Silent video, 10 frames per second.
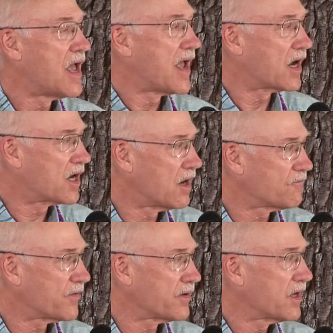and
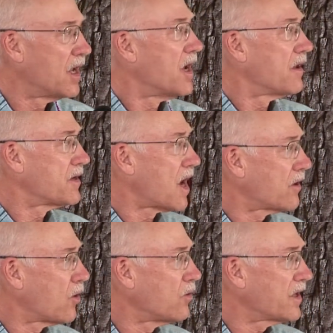comfort, not
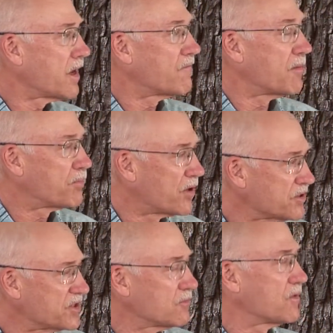only of the
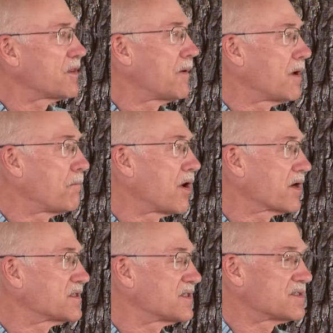person with
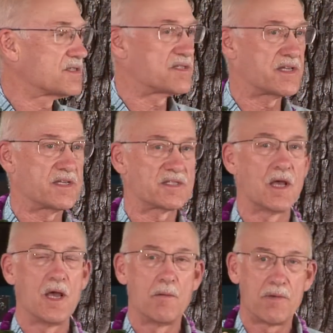Parkinson's disease,
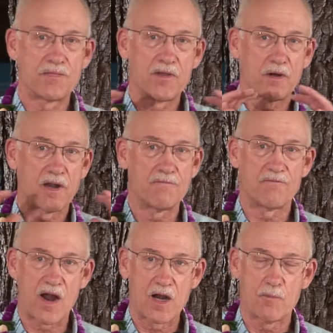but their
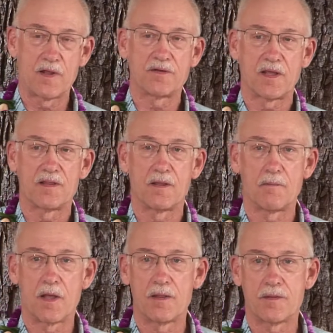environment and
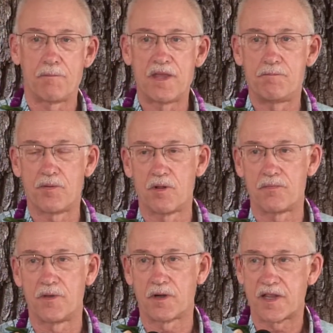the people,
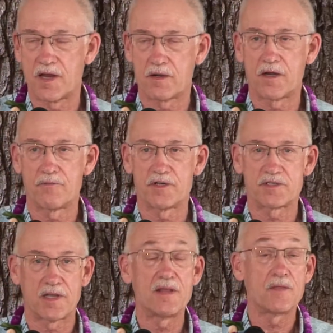their caregivers
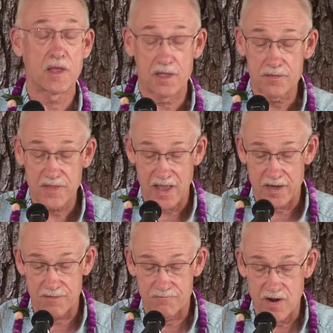in that
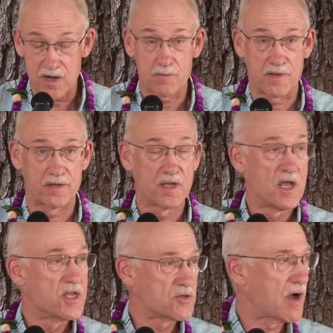environment.
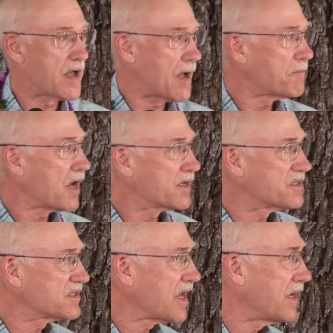So I'm not going to
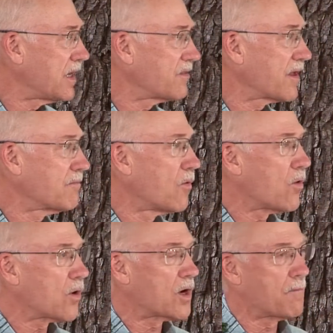say anything
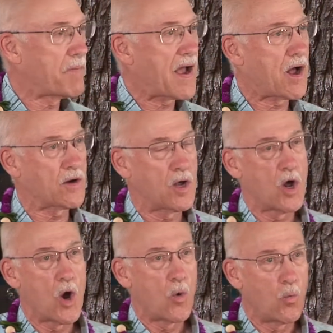more about
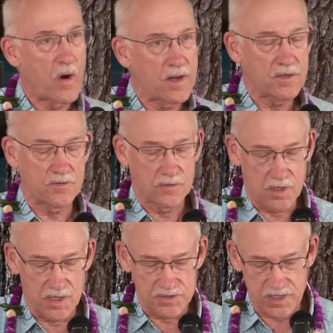when
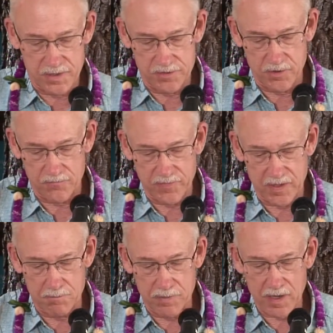to
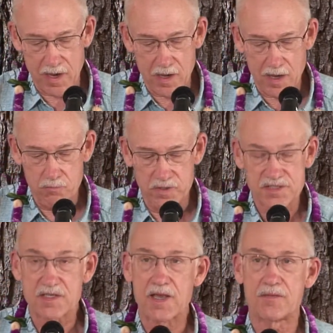intervene, but I will
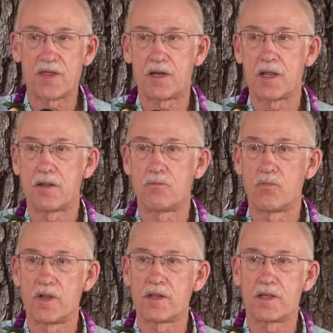say that it
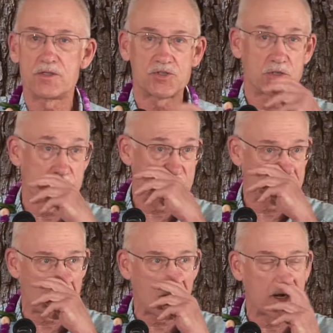really should
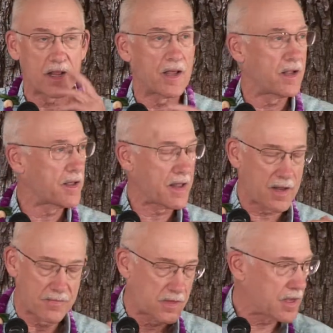start,
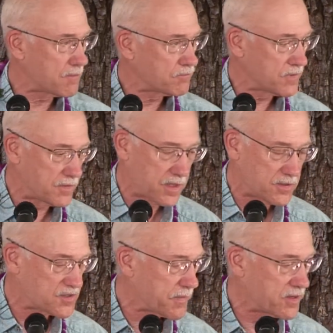and the
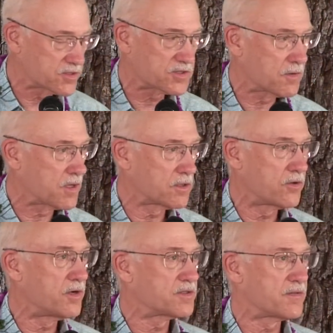speakers
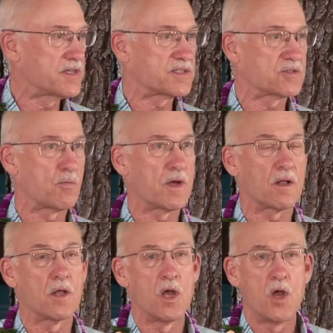alluded to this as
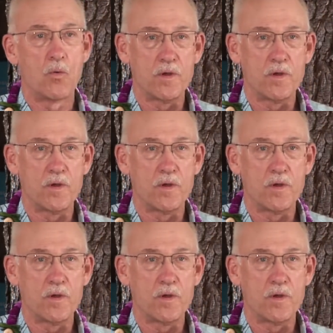well, we